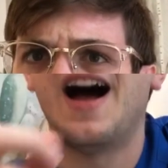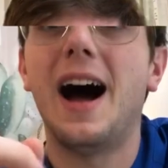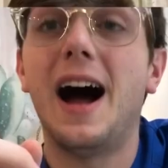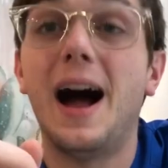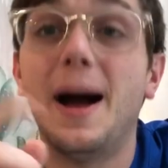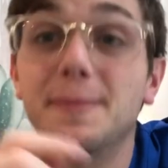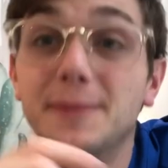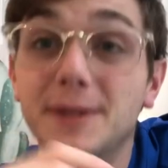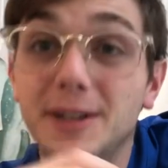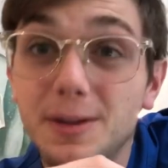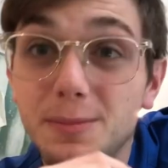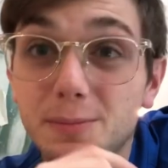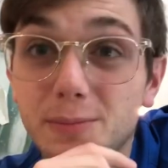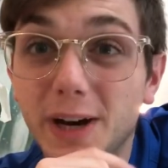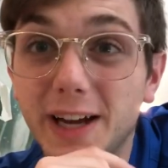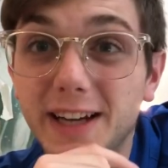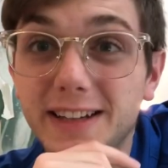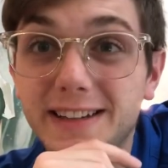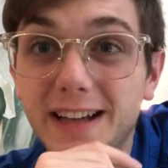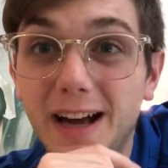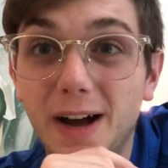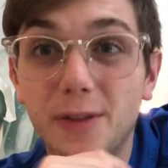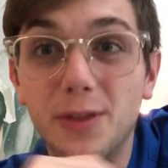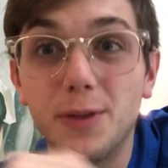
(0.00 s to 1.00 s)
I'm gonna
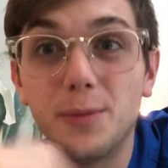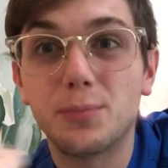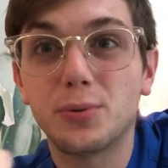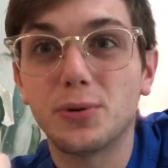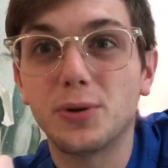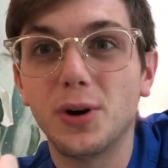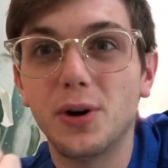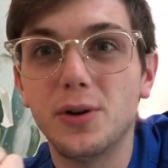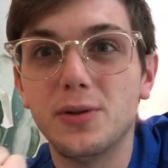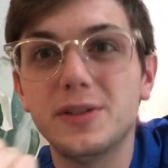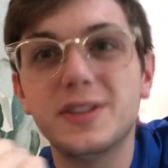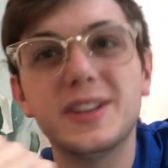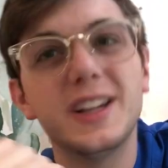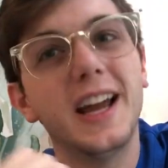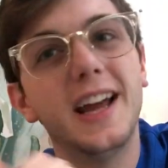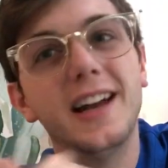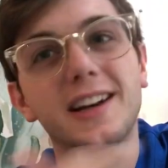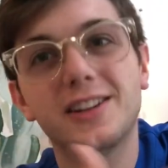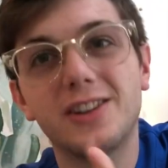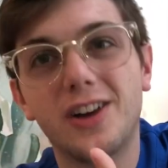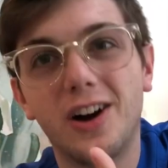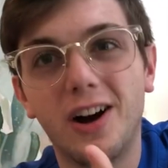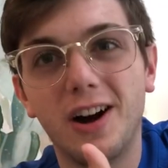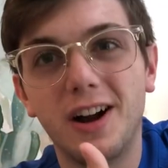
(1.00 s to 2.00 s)
break down the pros
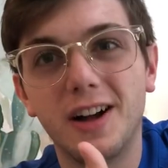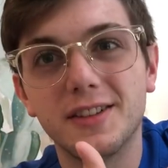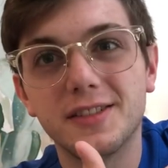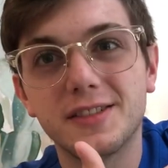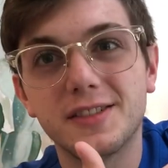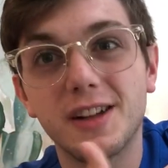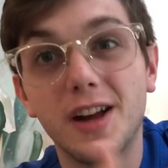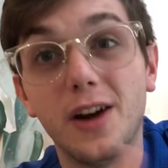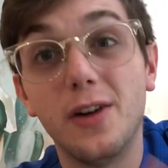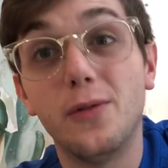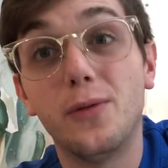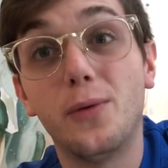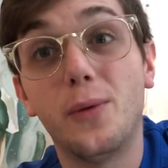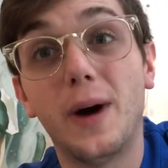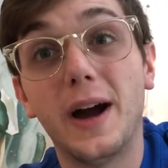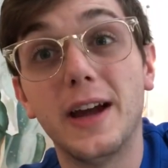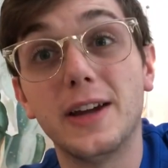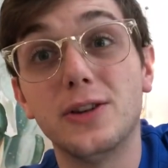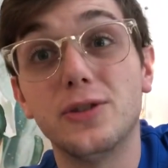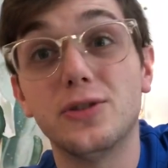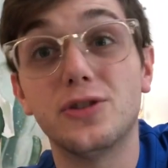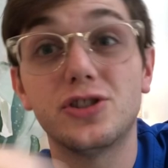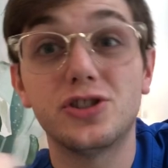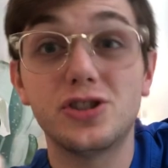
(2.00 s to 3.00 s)
and cons of why
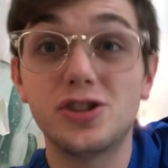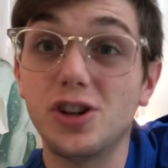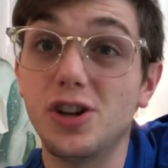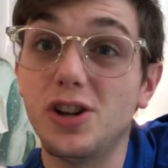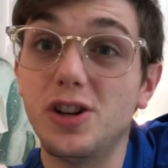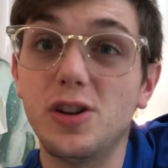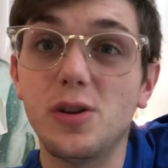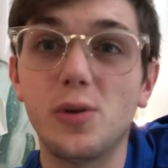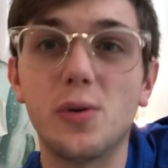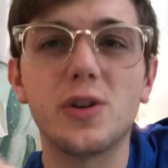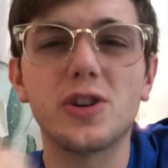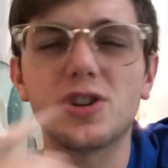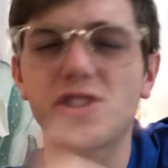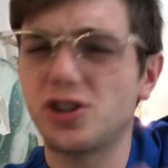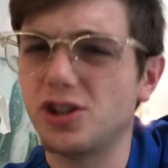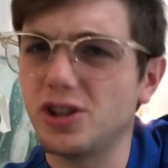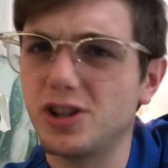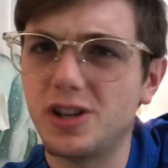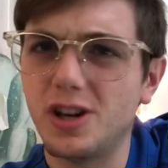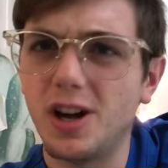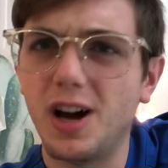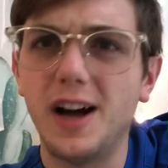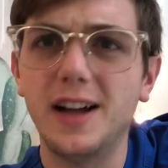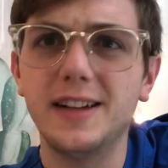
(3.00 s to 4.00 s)
you should or
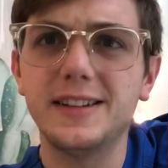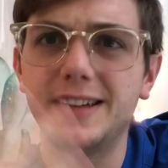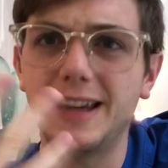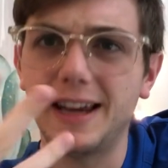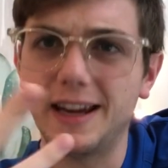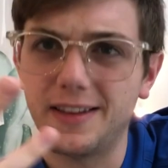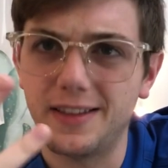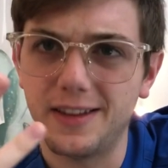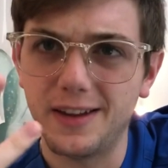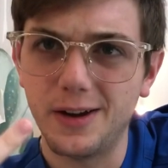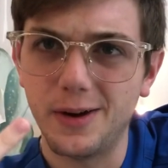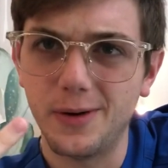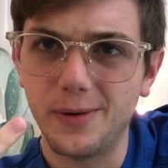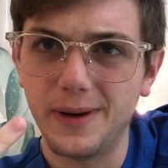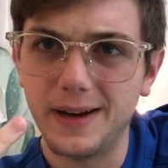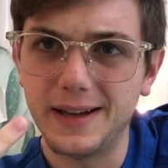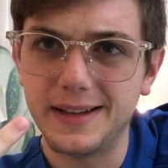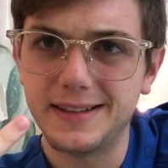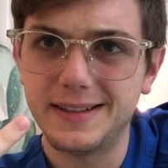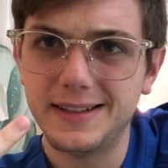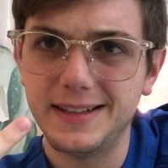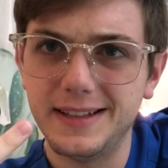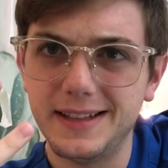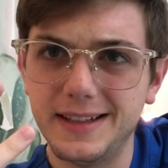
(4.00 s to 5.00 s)
should not take the
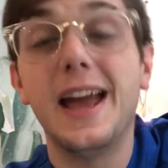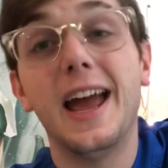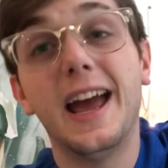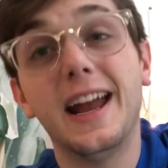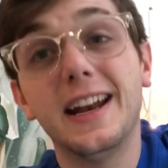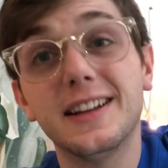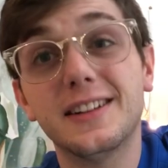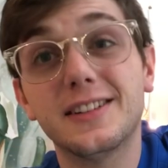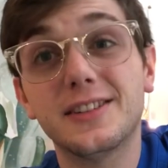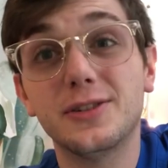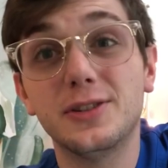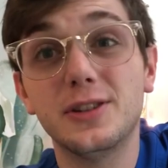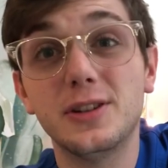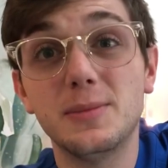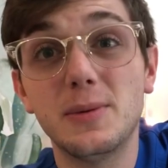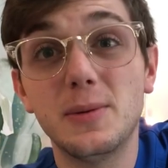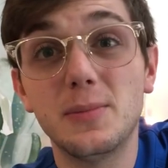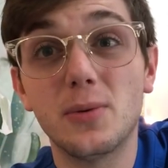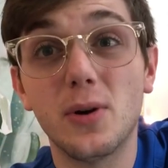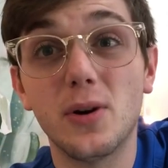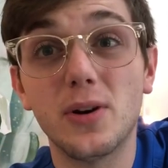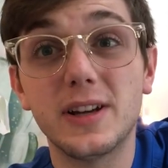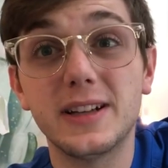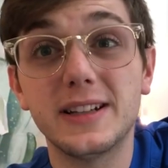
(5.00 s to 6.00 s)
OAT. And it's going to be
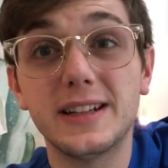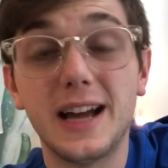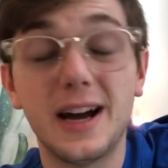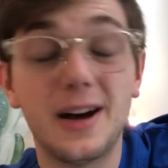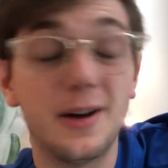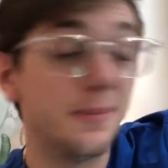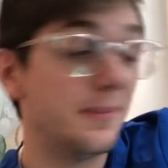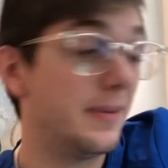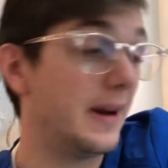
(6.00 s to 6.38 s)
broken down